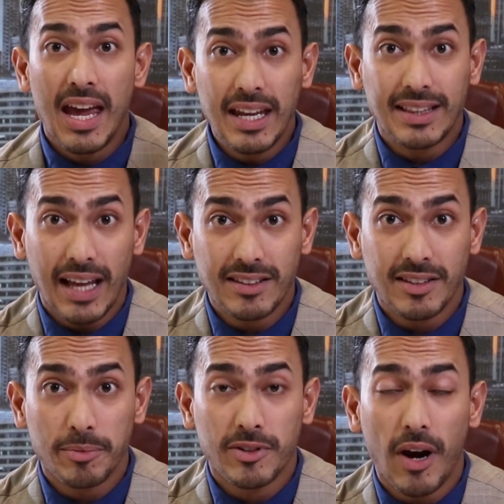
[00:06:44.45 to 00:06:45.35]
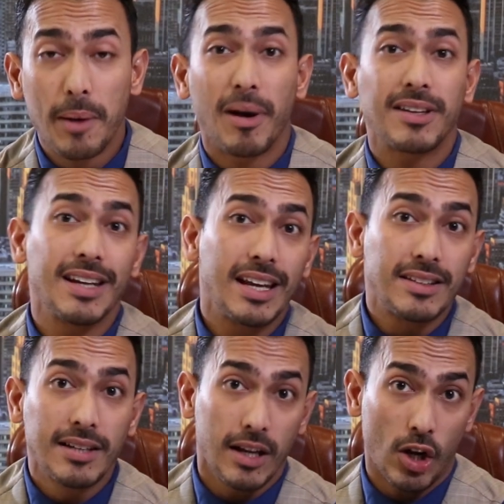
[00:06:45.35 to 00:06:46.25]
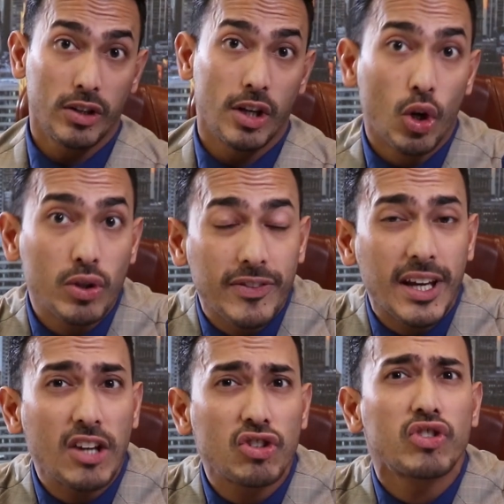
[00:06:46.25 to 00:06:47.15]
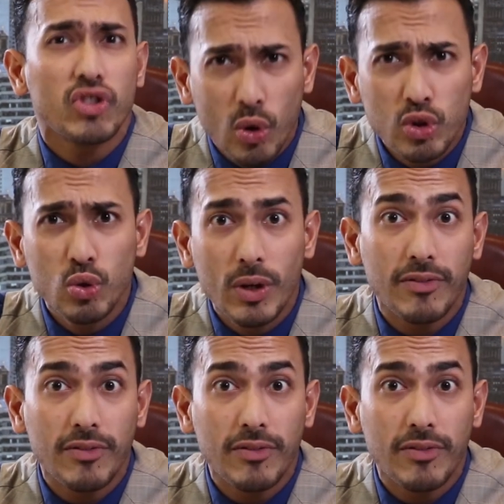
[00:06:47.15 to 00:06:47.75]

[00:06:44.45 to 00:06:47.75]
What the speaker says: Hit that subscribe button and turn on the notifications so you